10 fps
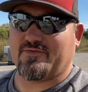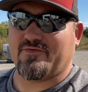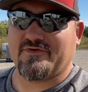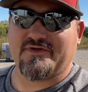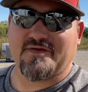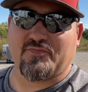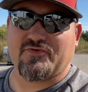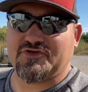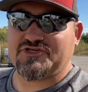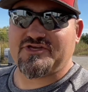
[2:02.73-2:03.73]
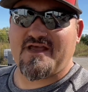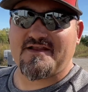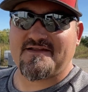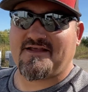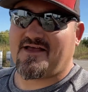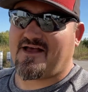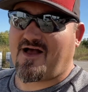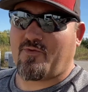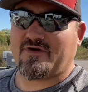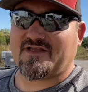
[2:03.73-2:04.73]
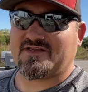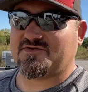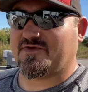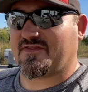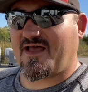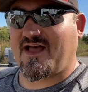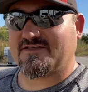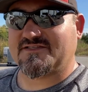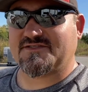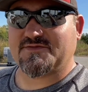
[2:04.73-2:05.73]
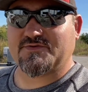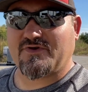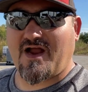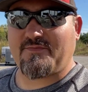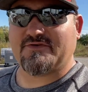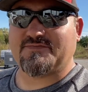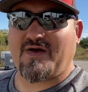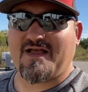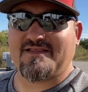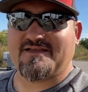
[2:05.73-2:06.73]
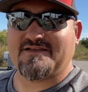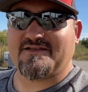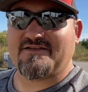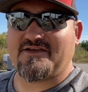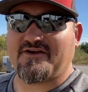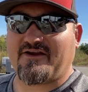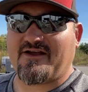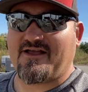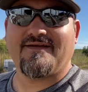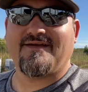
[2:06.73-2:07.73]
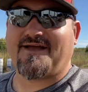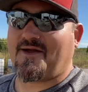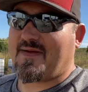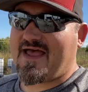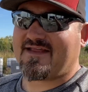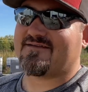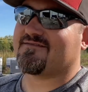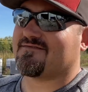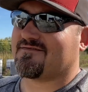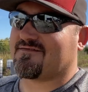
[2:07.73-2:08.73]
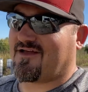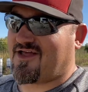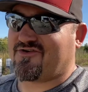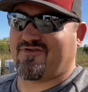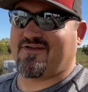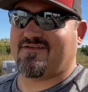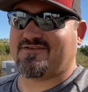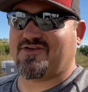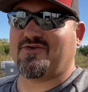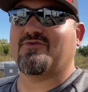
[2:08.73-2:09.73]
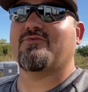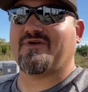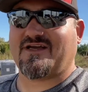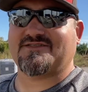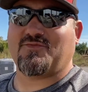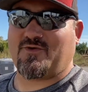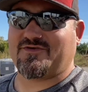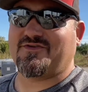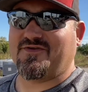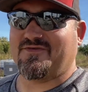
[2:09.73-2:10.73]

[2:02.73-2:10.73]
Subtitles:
really appreciate it. I want to get to 1,000 subscribers by the end of the year. I'm at 100, so we got some work to do.